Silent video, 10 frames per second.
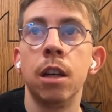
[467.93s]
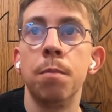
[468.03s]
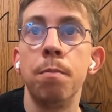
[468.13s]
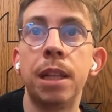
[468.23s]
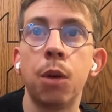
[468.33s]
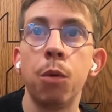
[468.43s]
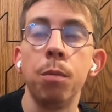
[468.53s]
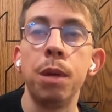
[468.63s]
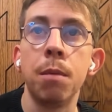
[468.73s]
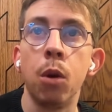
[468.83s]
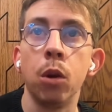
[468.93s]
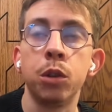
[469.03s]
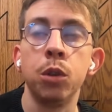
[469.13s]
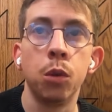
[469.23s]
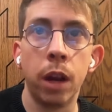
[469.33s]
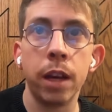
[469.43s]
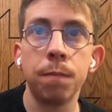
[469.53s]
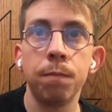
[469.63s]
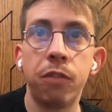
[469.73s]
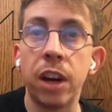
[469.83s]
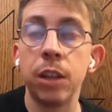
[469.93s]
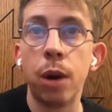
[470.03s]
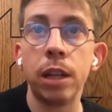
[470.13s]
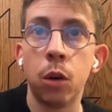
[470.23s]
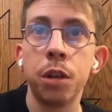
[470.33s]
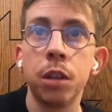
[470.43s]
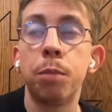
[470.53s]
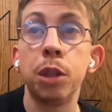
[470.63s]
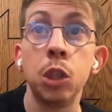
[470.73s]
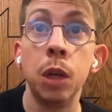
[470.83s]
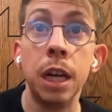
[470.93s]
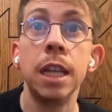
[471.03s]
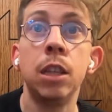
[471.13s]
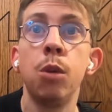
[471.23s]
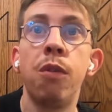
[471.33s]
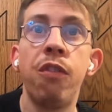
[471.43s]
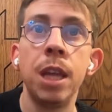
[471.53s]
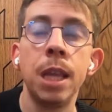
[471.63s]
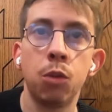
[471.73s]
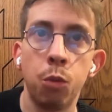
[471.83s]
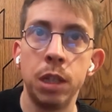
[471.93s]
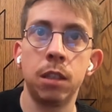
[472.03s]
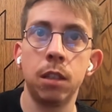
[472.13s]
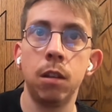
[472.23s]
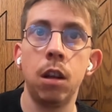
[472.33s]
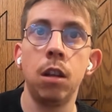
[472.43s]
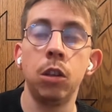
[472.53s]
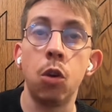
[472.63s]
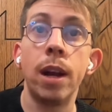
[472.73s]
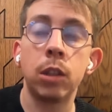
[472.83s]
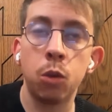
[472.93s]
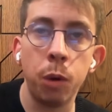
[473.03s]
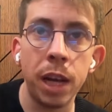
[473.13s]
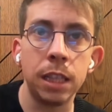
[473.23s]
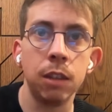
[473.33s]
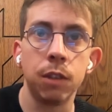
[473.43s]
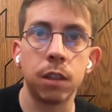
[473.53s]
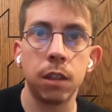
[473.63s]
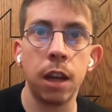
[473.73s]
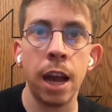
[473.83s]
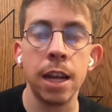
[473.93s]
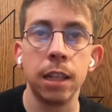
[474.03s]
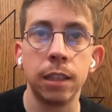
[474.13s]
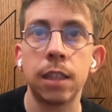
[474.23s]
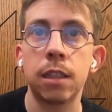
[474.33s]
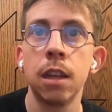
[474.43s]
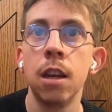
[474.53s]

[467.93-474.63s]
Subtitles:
Meta will be able to like find the right audience, but you need to feed it with the right creatives, and that